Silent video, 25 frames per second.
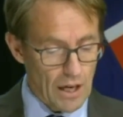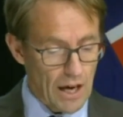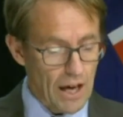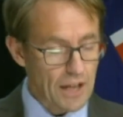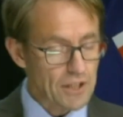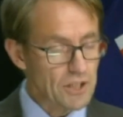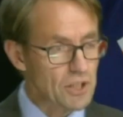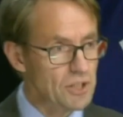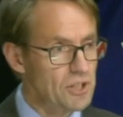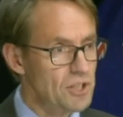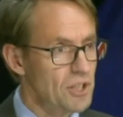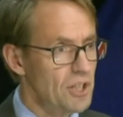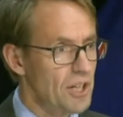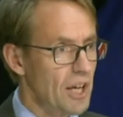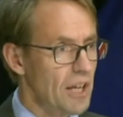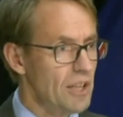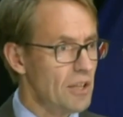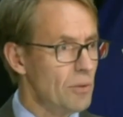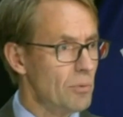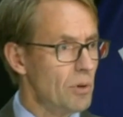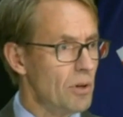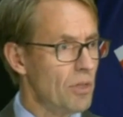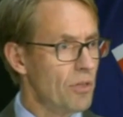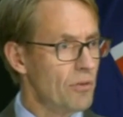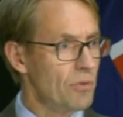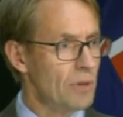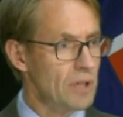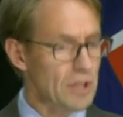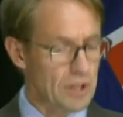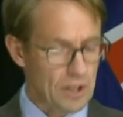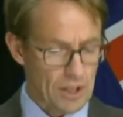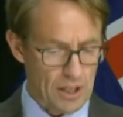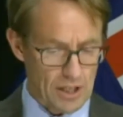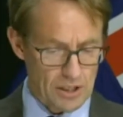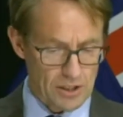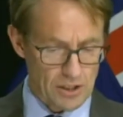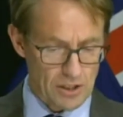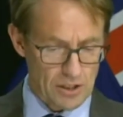Yesterday there were
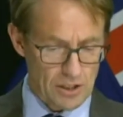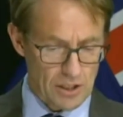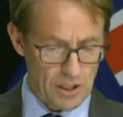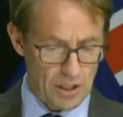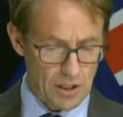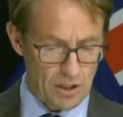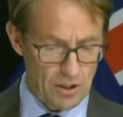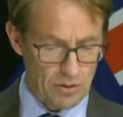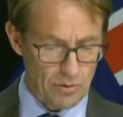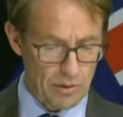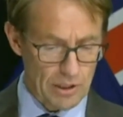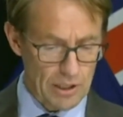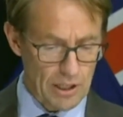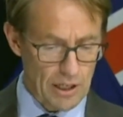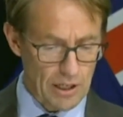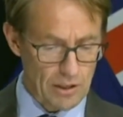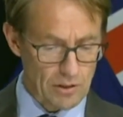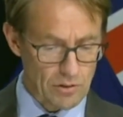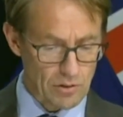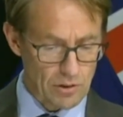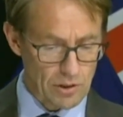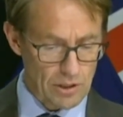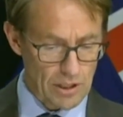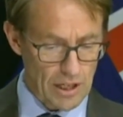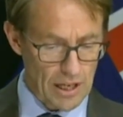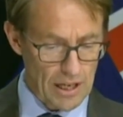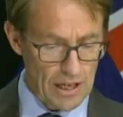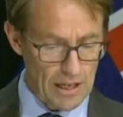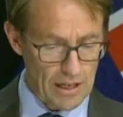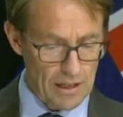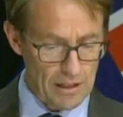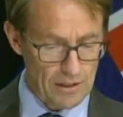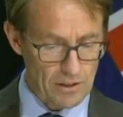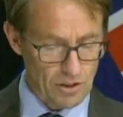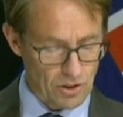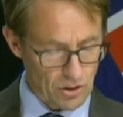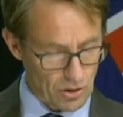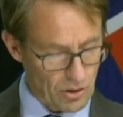
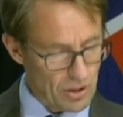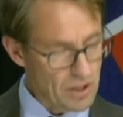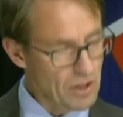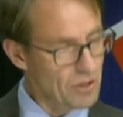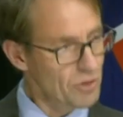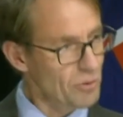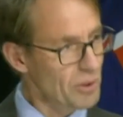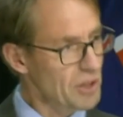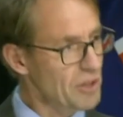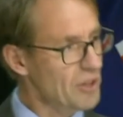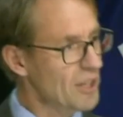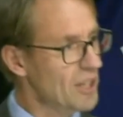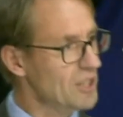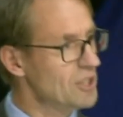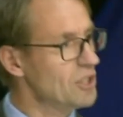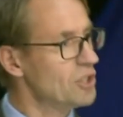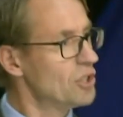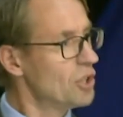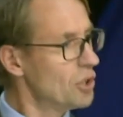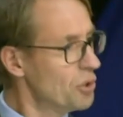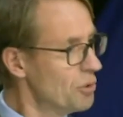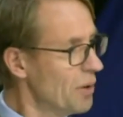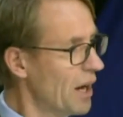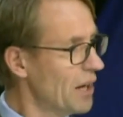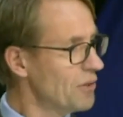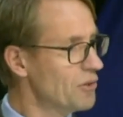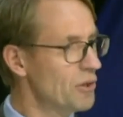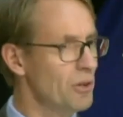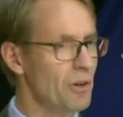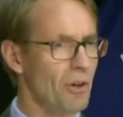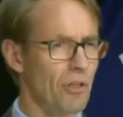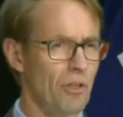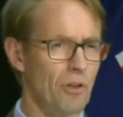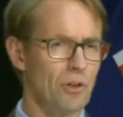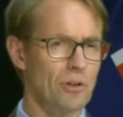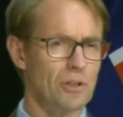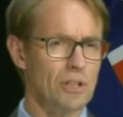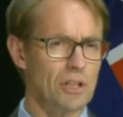
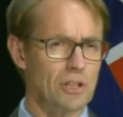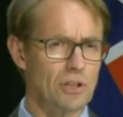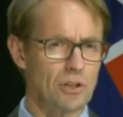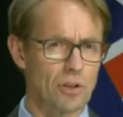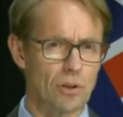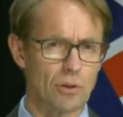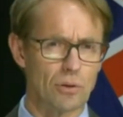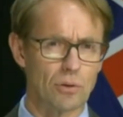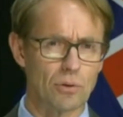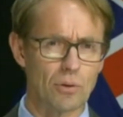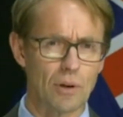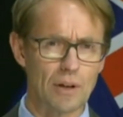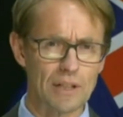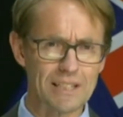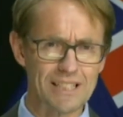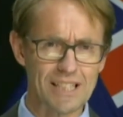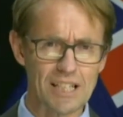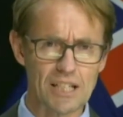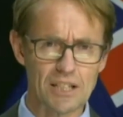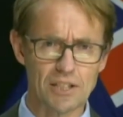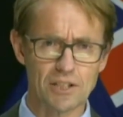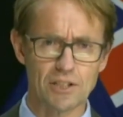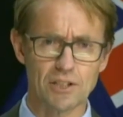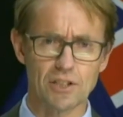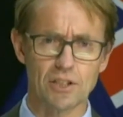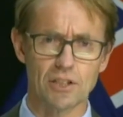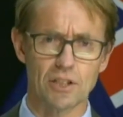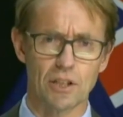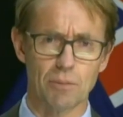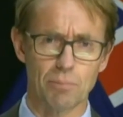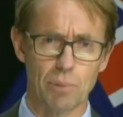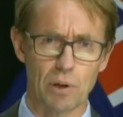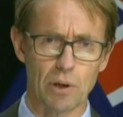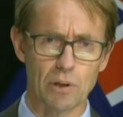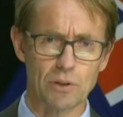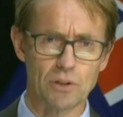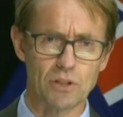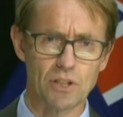3,232 tests
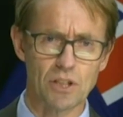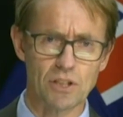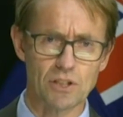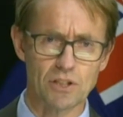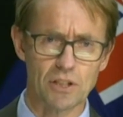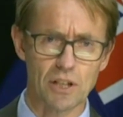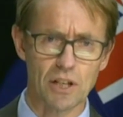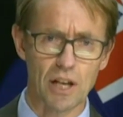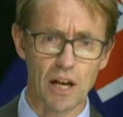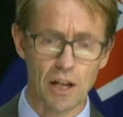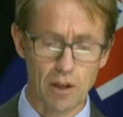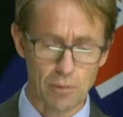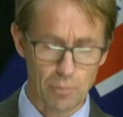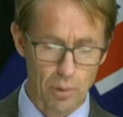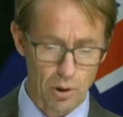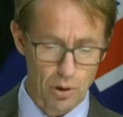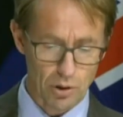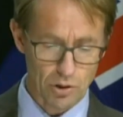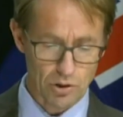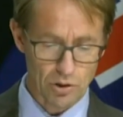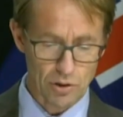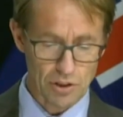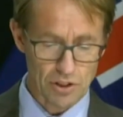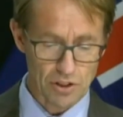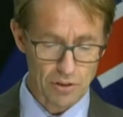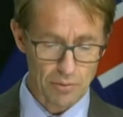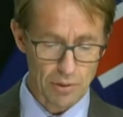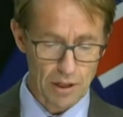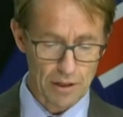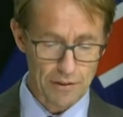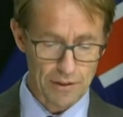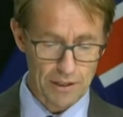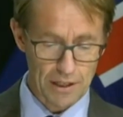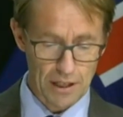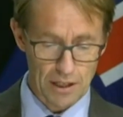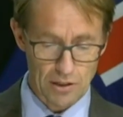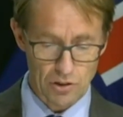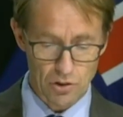processed at our laboratories
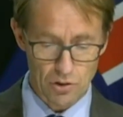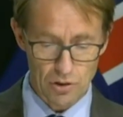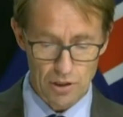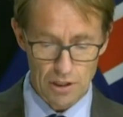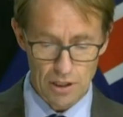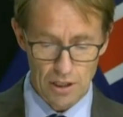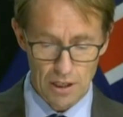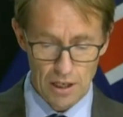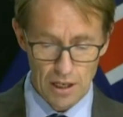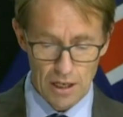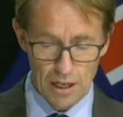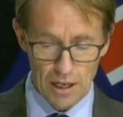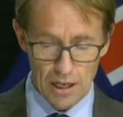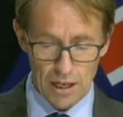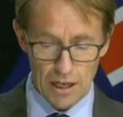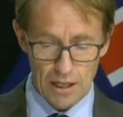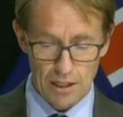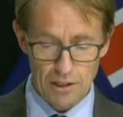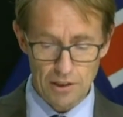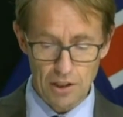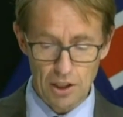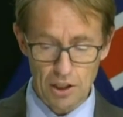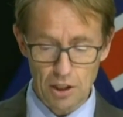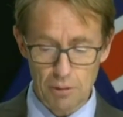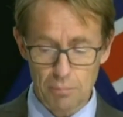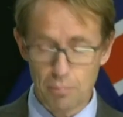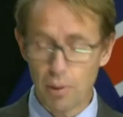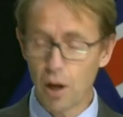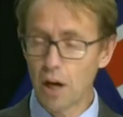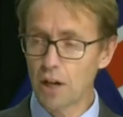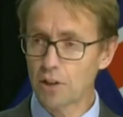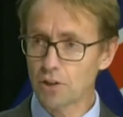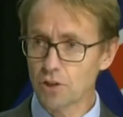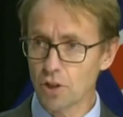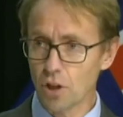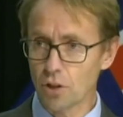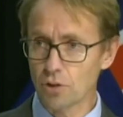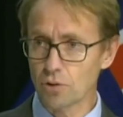around the country, and the
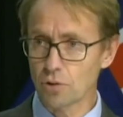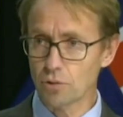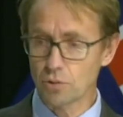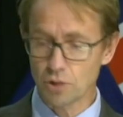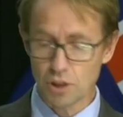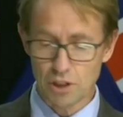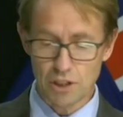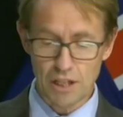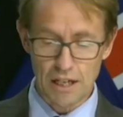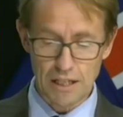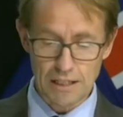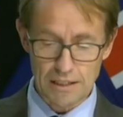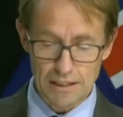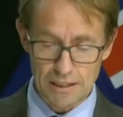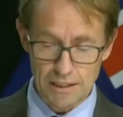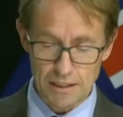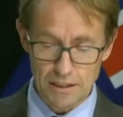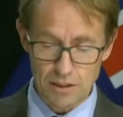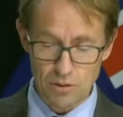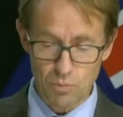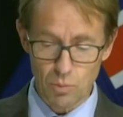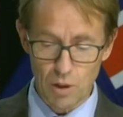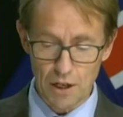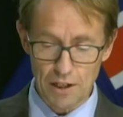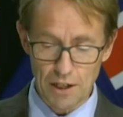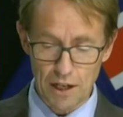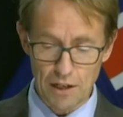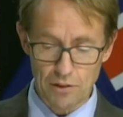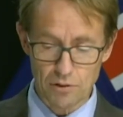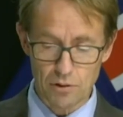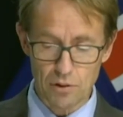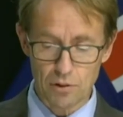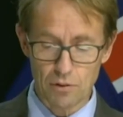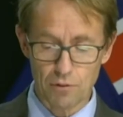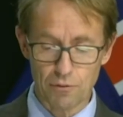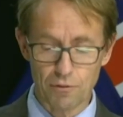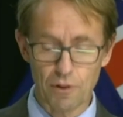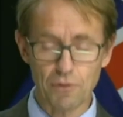combined total to date is
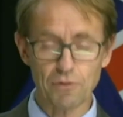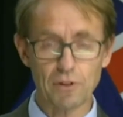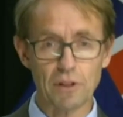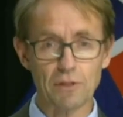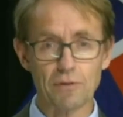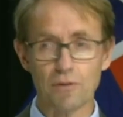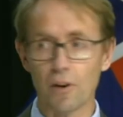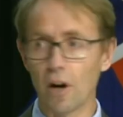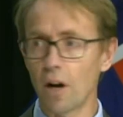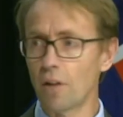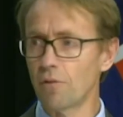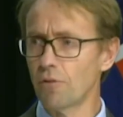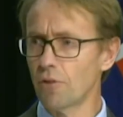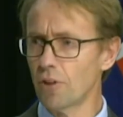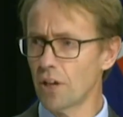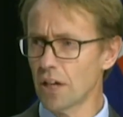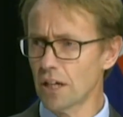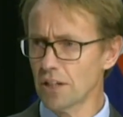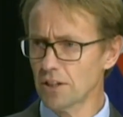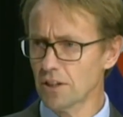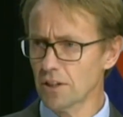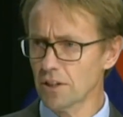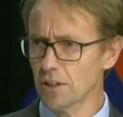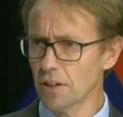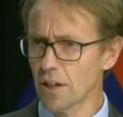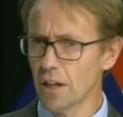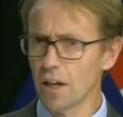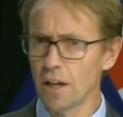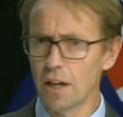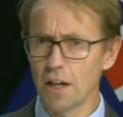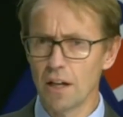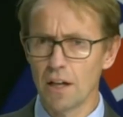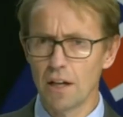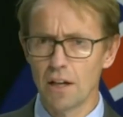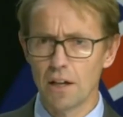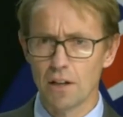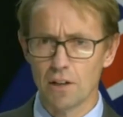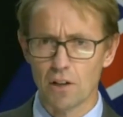
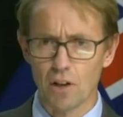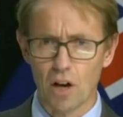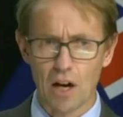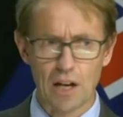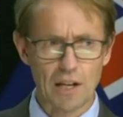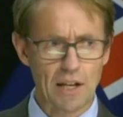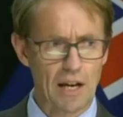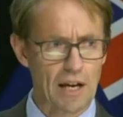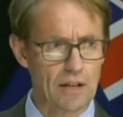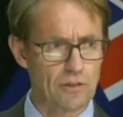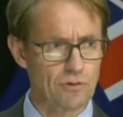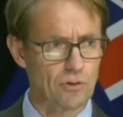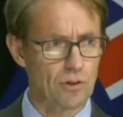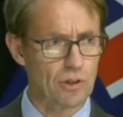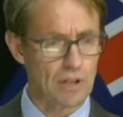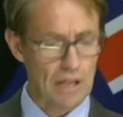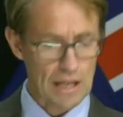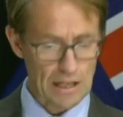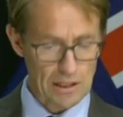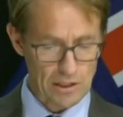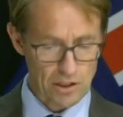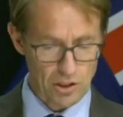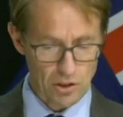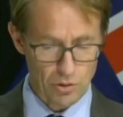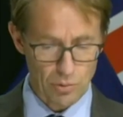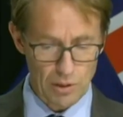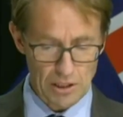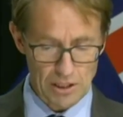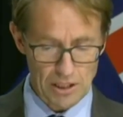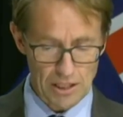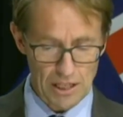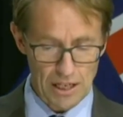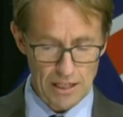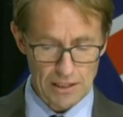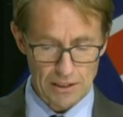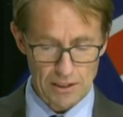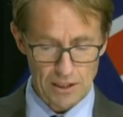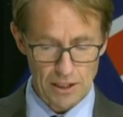
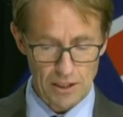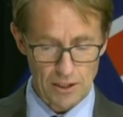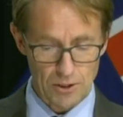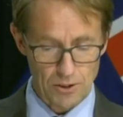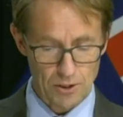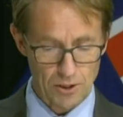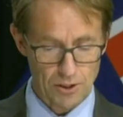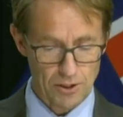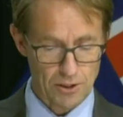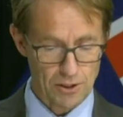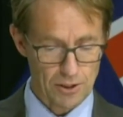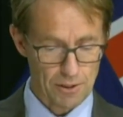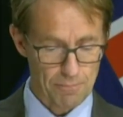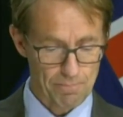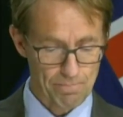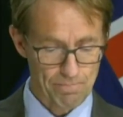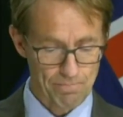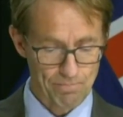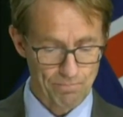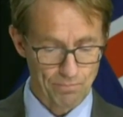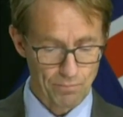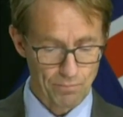155,928 tests.